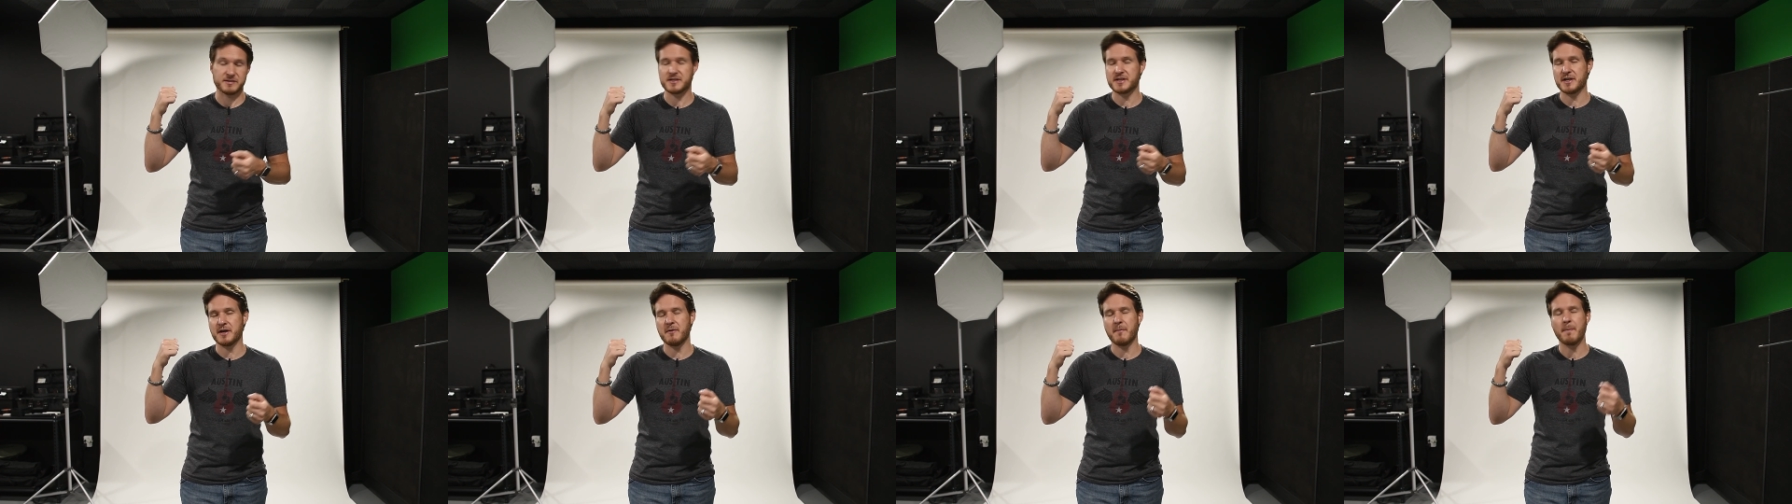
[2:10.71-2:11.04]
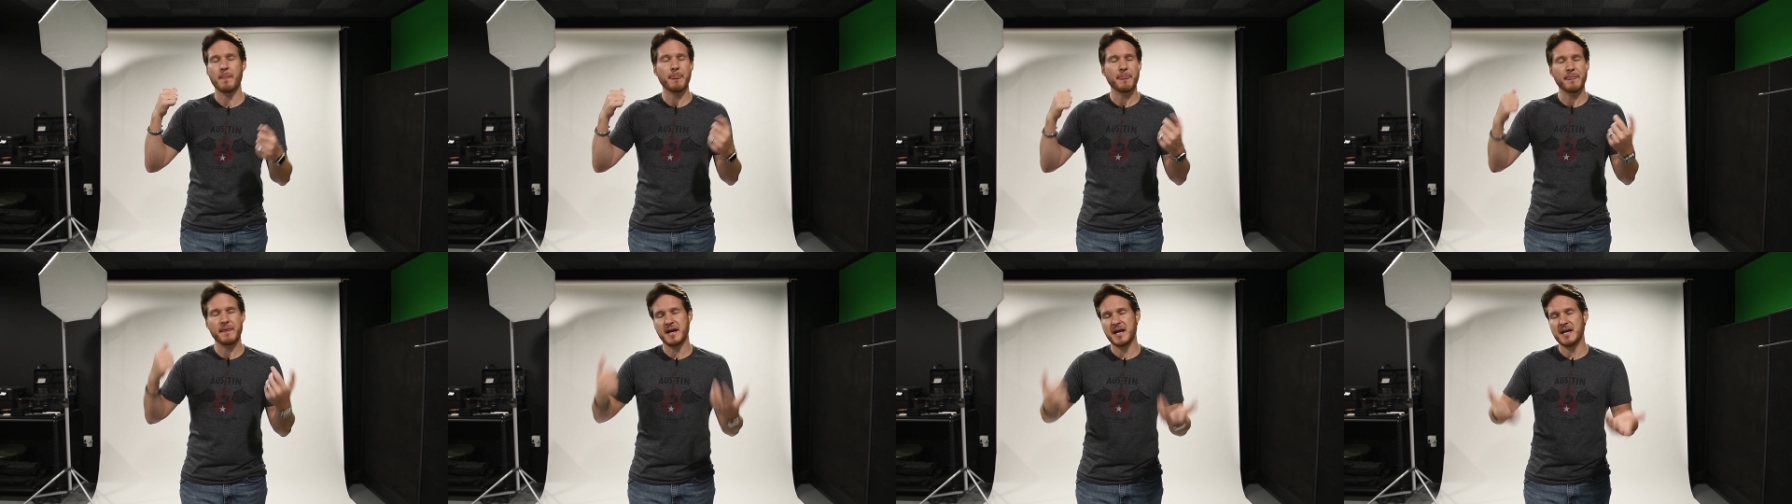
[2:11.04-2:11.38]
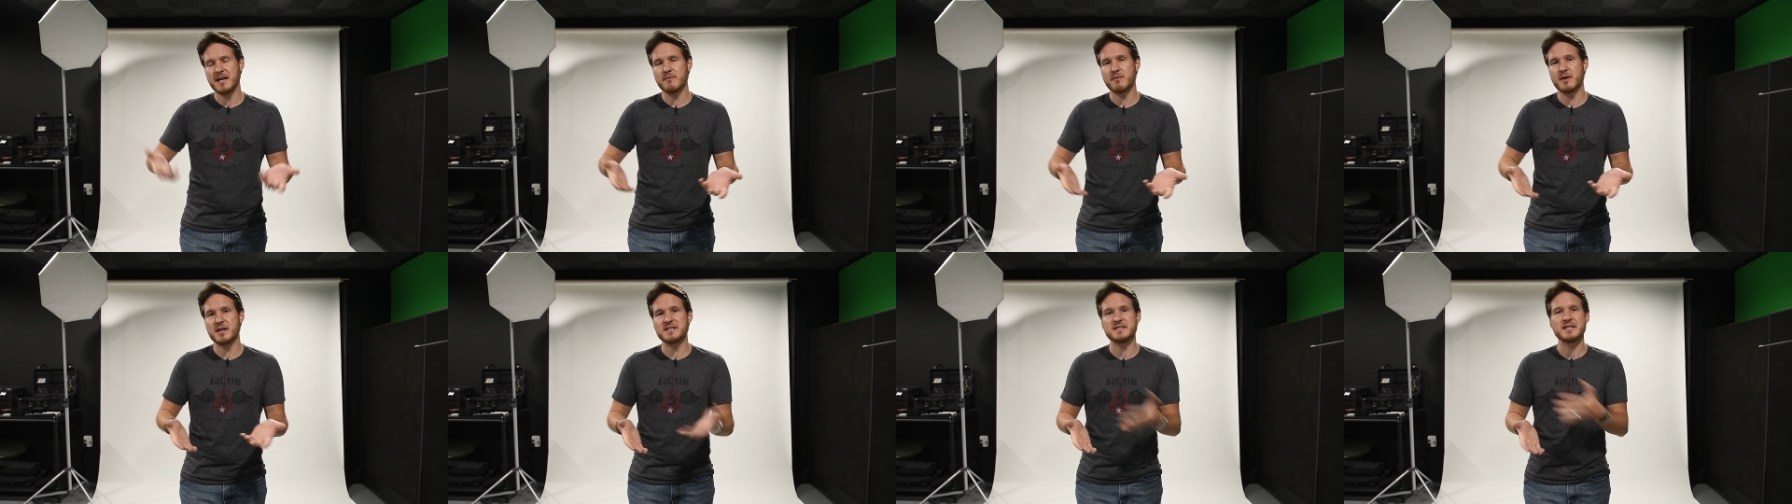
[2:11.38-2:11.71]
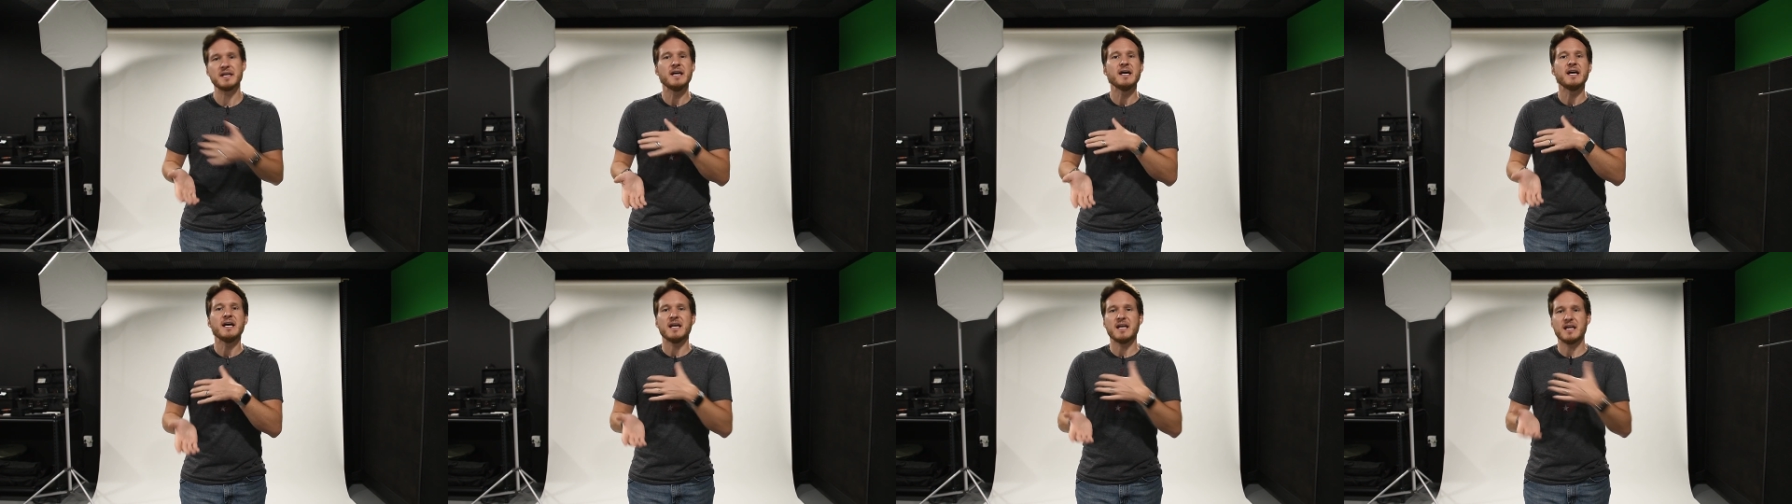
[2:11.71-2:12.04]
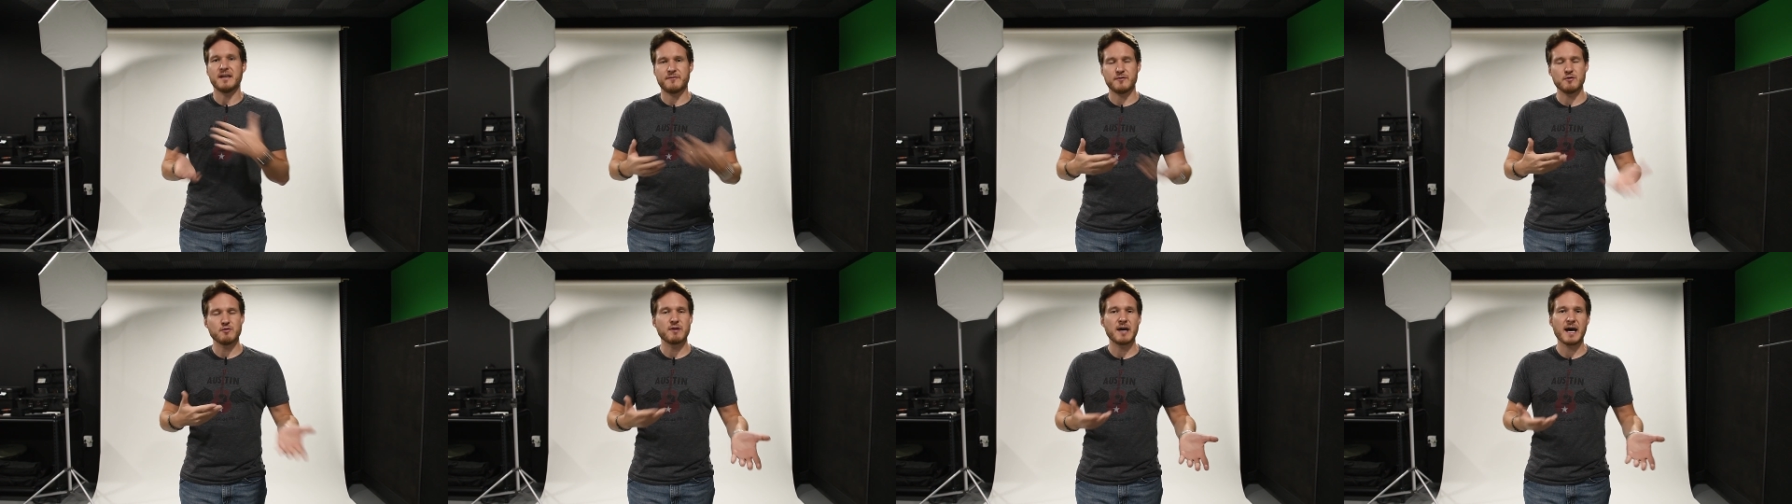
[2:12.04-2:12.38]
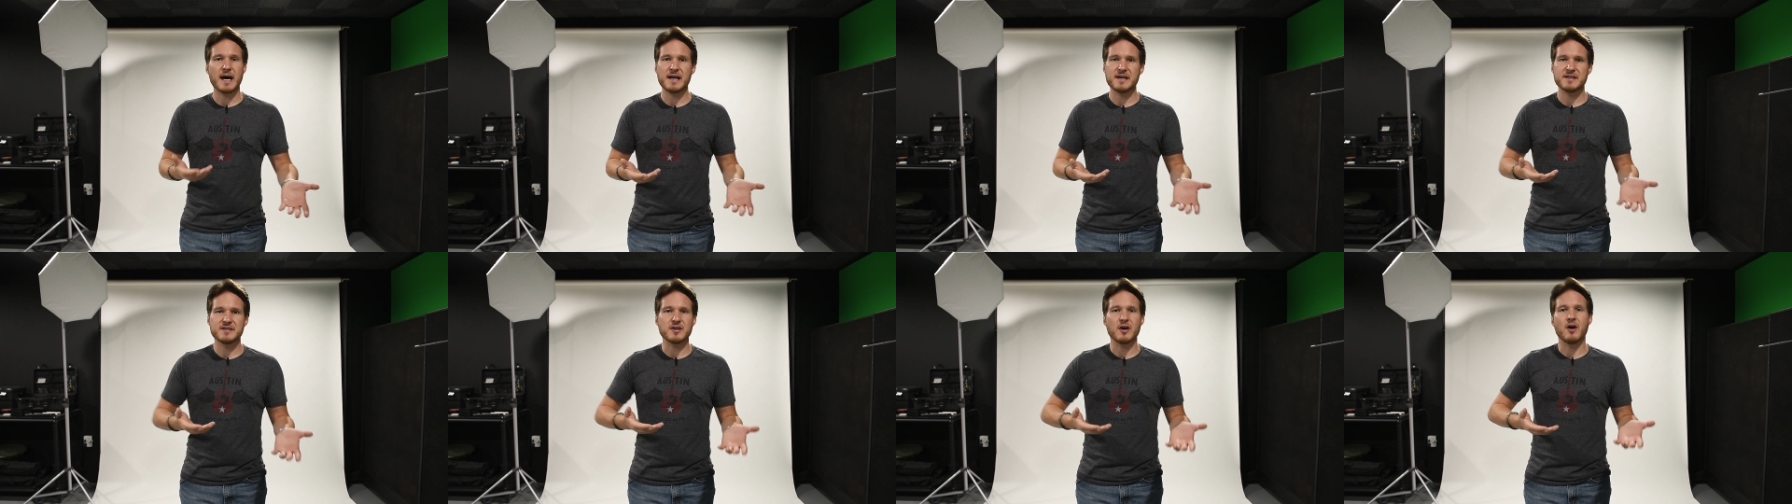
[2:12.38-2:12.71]
So anyways, if you
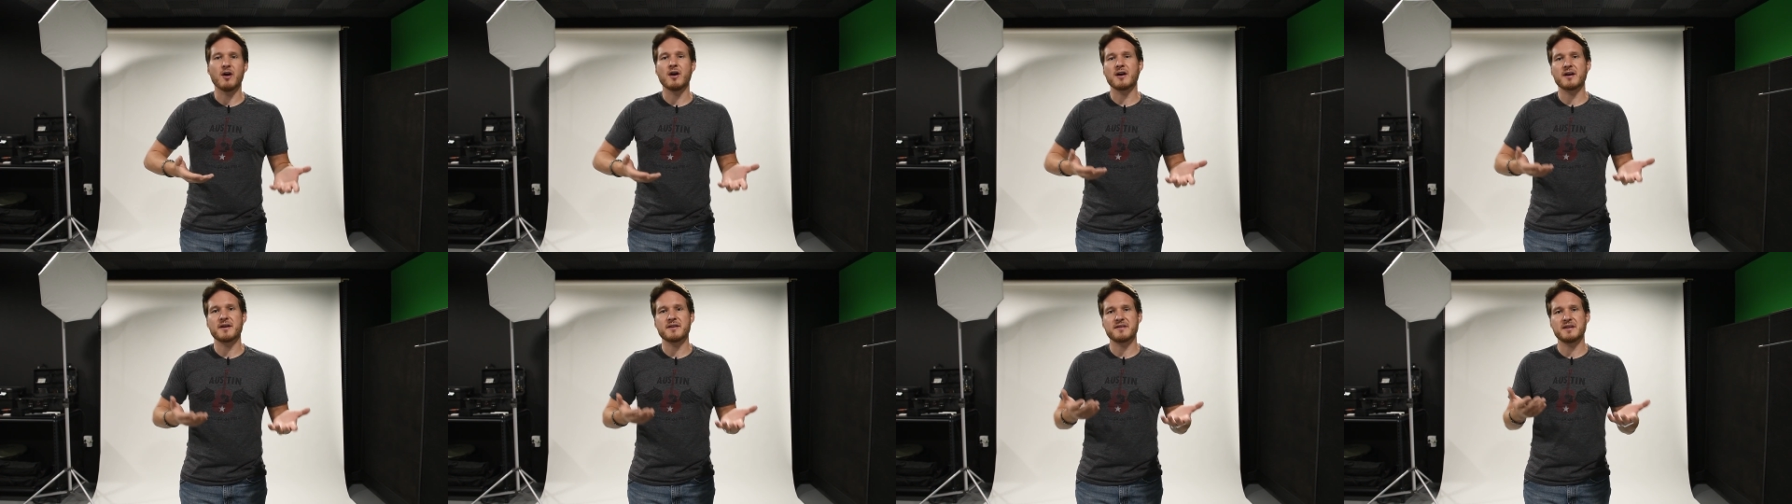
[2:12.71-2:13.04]
guys are